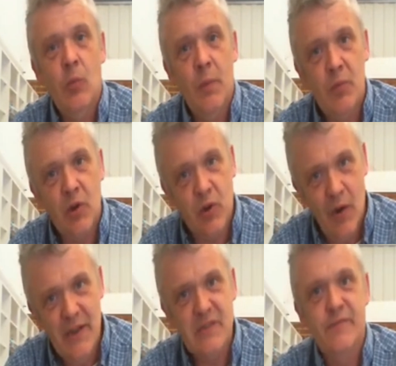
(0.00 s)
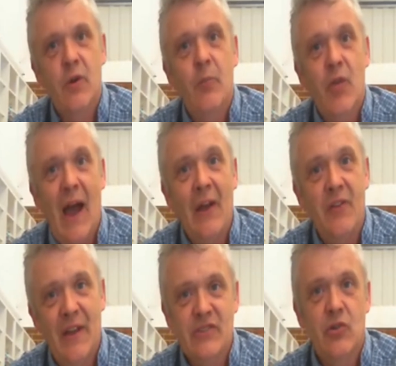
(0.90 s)
We progress from
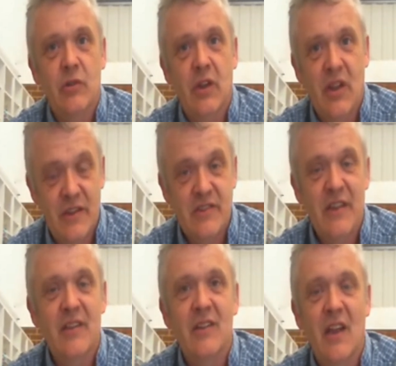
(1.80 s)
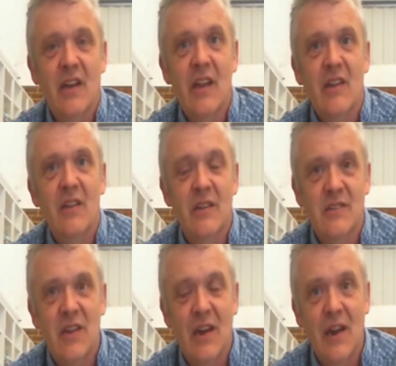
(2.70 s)
that, and that's called a kinesthetic technique,
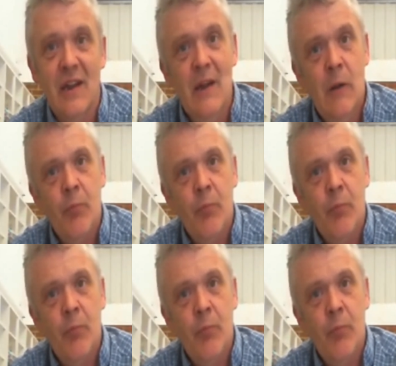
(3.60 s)
incidentally.